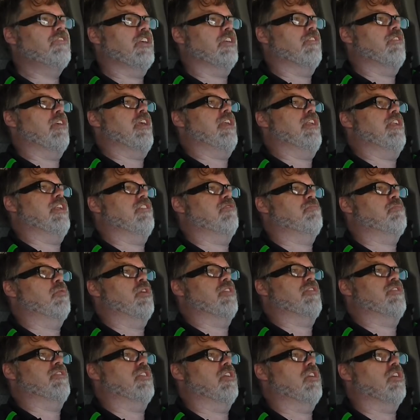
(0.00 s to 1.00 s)
friggin' it is,
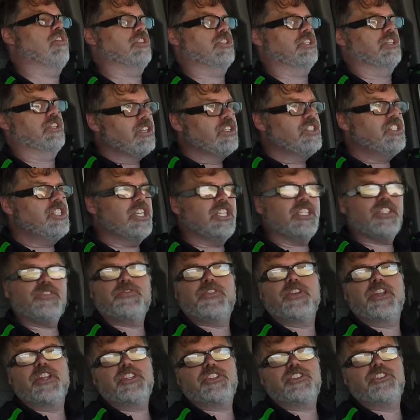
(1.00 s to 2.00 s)
boys and girls. Just
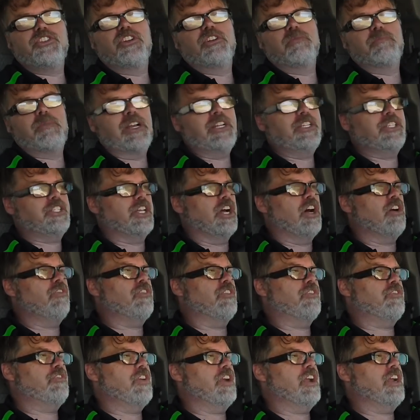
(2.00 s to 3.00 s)
finished doing myself
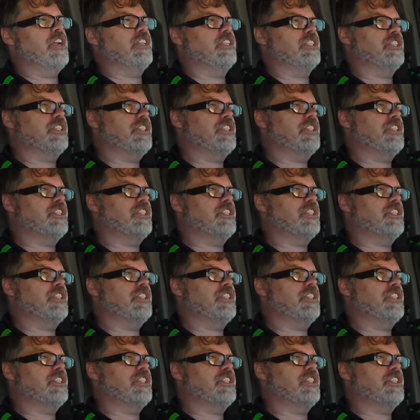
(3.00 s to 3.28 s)
a friggin'